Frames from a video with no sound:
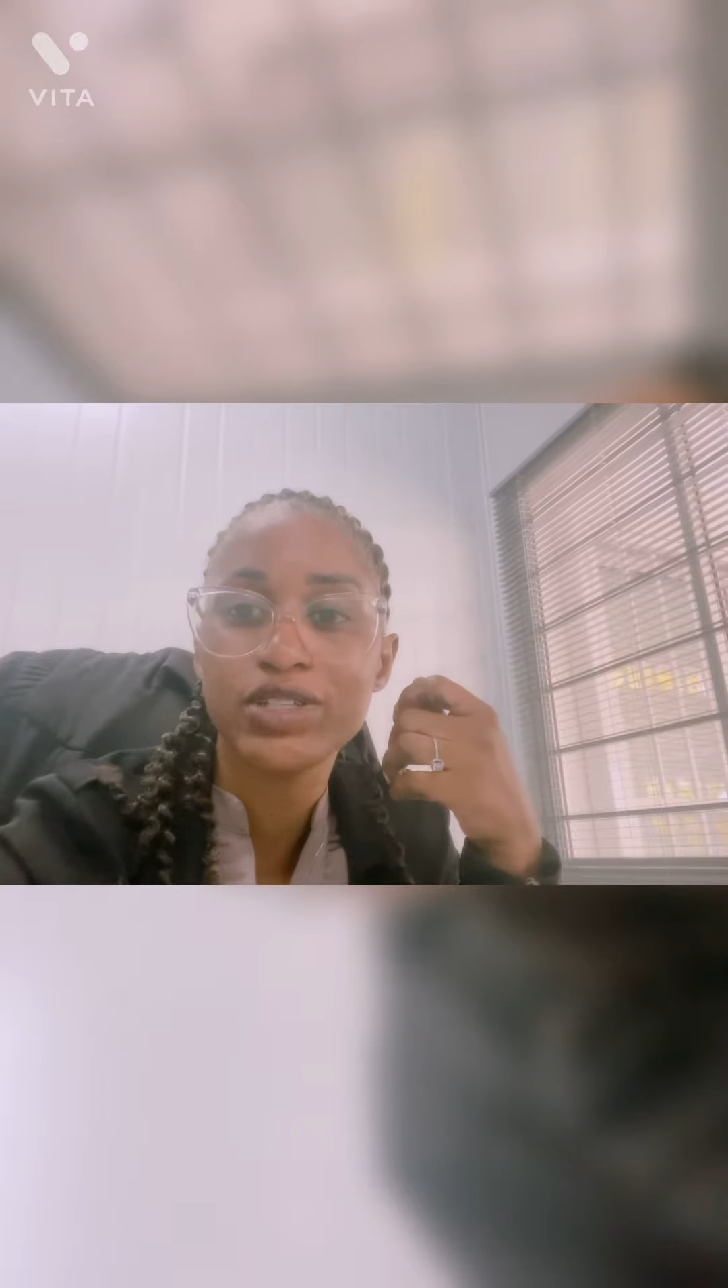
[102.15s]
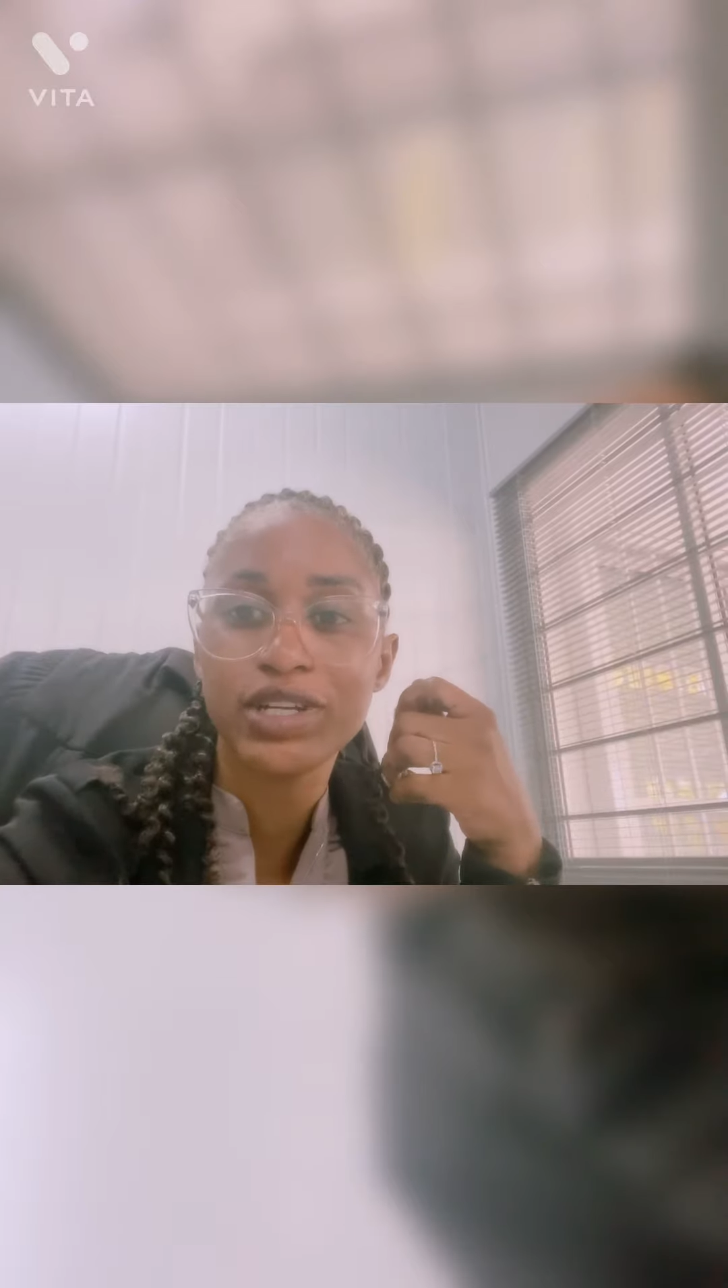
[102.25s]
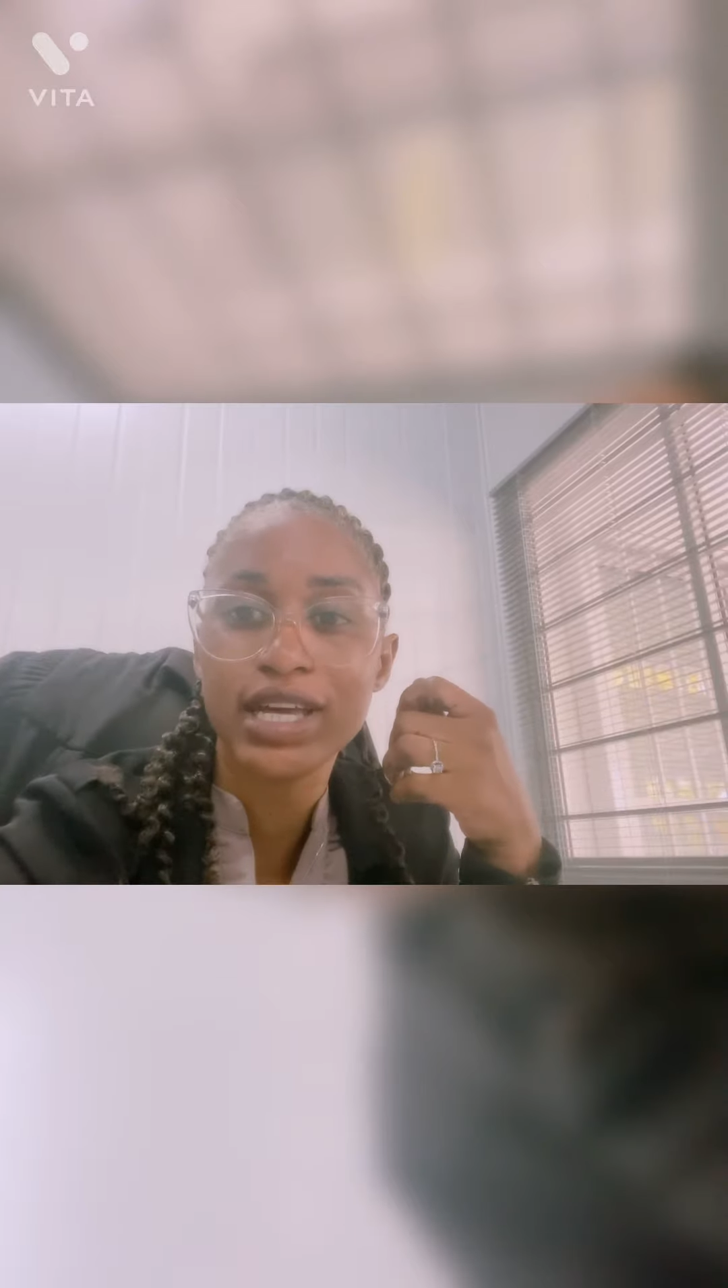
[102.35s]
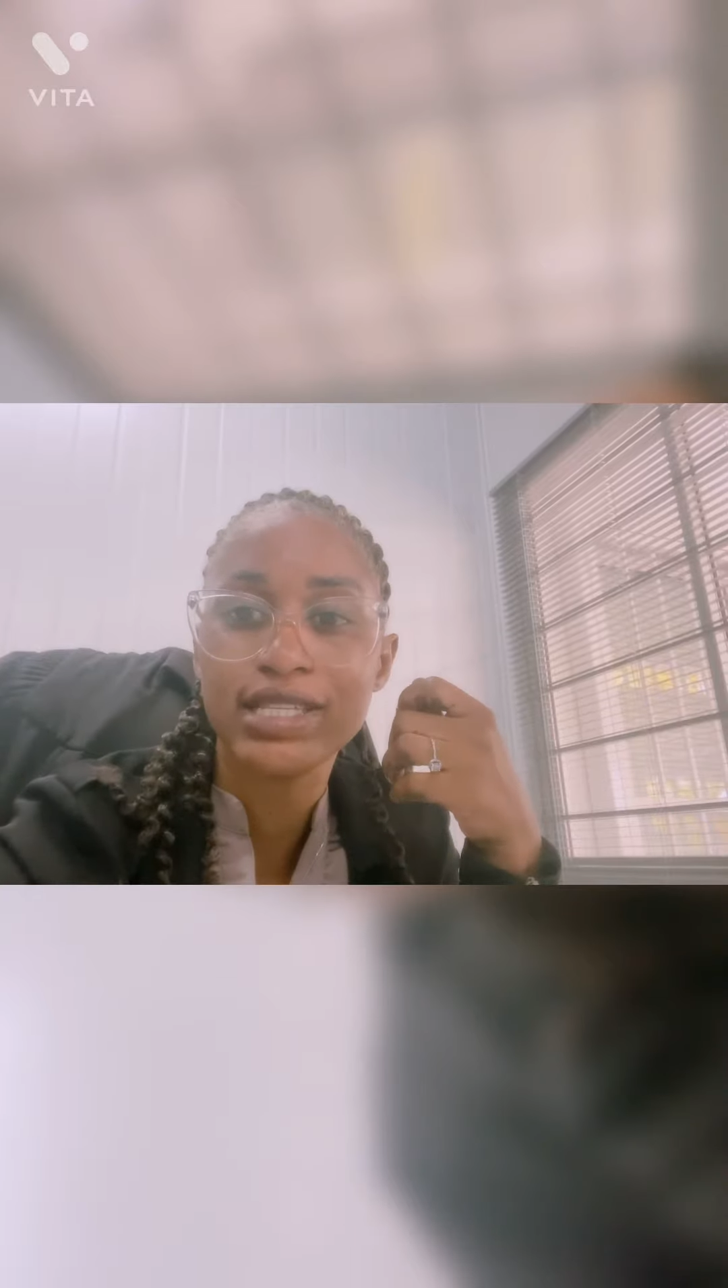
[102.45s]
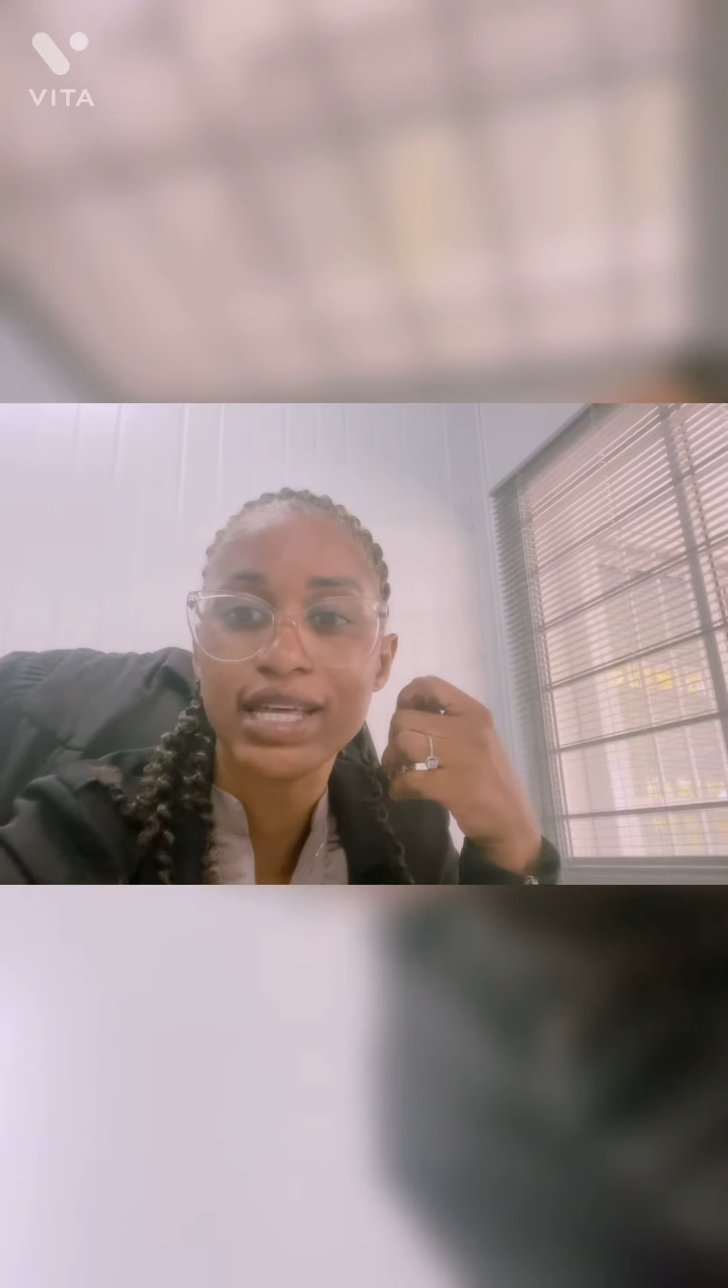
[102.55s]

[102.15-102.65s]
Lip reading: you guys